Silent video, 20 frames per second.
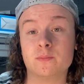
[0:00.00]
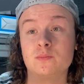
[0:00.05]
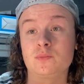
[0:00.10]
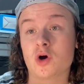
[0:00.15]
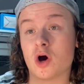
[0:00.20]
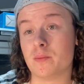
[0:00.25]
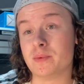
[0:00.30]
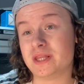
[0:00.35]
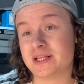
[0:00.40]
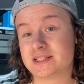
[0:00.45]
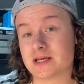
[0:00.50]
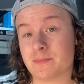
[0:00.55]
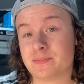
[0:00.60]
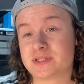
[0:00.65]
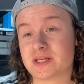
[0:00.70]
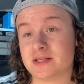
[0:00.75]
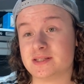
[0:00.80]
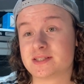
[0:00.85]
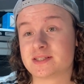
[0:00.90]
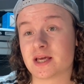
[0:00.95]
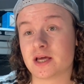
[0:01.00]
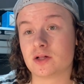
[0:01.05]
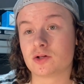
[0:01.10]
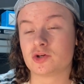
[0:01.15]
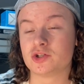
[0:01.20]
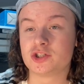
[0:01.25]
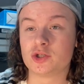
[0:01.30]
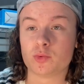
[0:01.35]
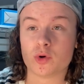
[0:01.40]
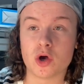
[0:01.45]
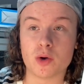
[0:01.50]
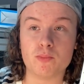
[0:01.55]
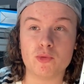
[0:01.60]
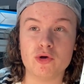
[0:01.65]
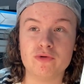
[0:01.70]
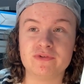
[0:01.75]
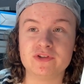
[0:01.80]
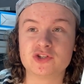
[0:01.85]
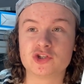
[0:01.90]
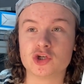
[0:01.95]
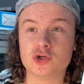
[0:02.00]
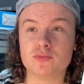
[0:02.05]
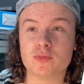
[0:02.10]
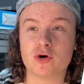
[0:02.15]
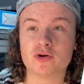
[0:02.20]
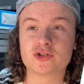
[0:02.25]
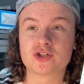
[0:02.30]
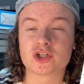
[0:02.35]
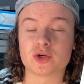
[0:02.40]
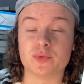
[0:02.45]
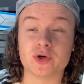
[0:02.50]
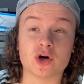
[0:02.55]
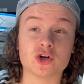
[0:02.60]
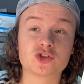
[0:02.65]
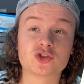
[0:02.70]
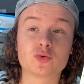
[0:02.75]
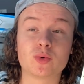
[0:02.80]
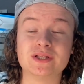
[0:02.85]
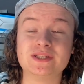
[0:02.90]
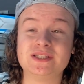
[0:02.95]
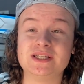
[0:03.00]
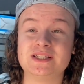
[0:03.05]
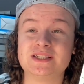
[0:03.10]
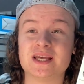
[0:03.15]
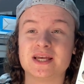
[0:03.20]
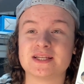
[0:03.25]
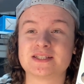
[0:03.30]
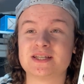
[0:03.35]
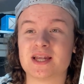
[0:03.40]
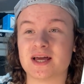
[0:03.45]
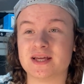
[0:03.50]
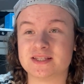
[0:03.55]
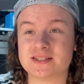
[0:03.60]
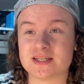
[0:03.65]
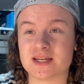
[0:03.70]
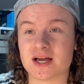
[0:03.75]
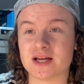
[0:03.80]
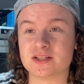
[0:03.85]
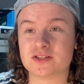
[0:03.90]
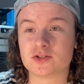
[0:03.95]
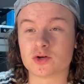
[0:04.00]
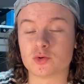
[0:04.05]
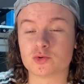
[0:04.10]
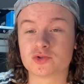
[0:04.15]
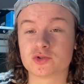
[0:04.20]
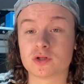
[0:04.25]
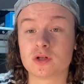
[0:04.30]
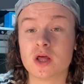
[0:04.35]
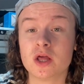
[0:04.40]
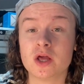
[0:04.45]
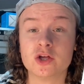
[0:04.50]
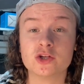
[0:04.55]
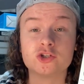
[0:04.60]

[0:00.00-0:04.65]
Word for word: Got them in a ten percent sale because they weren't moving too much, and we got twenty-six ninety-nine total.